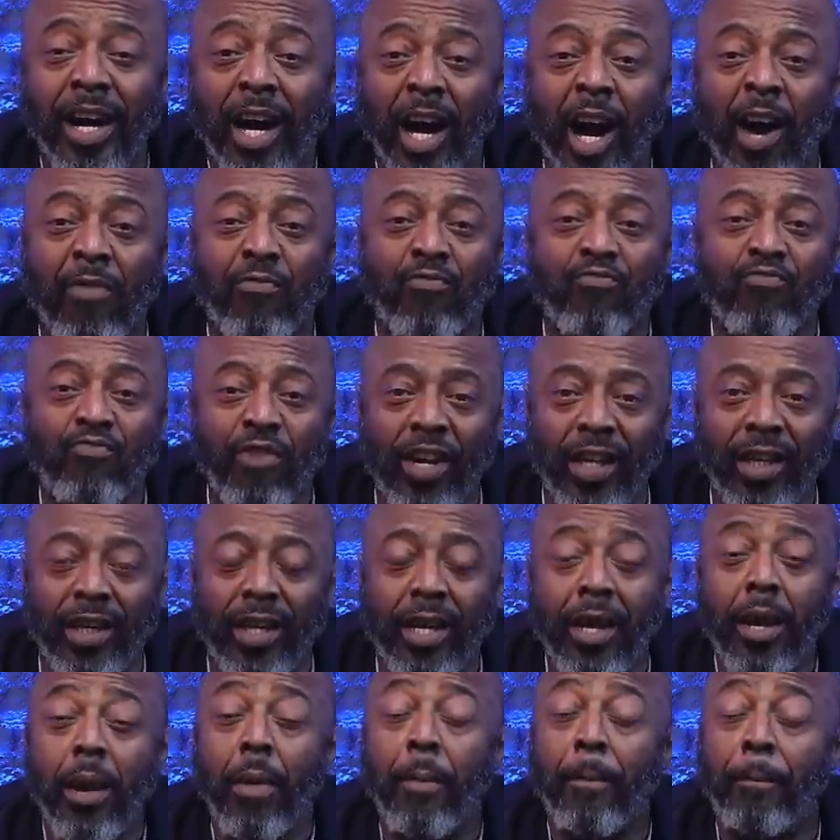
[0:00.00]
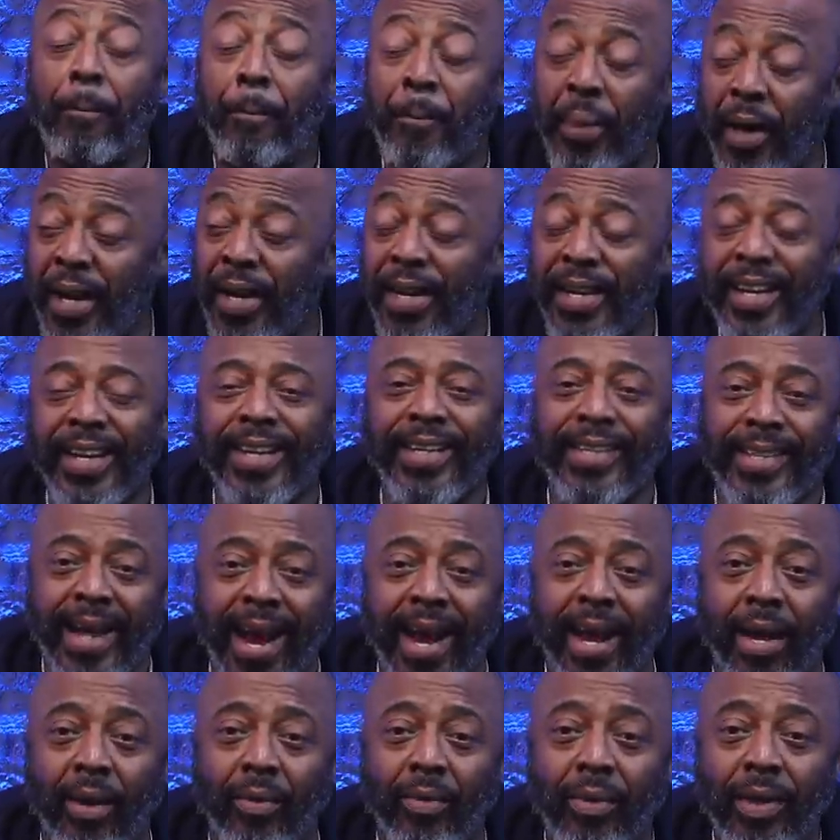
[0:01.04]
of really putting it
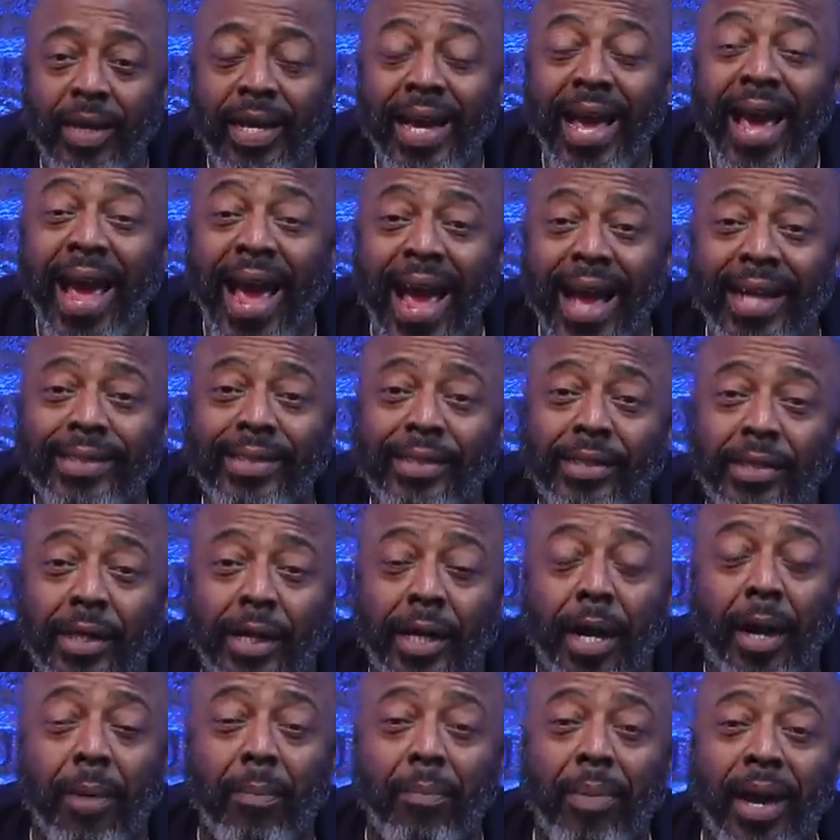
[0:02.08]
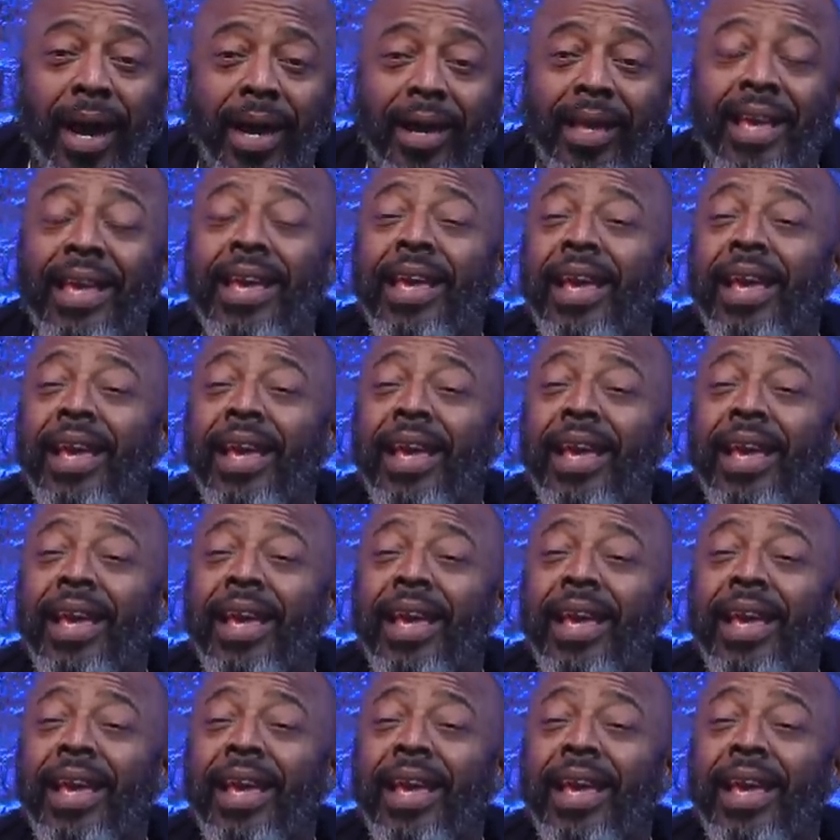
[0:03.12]
down has to come back.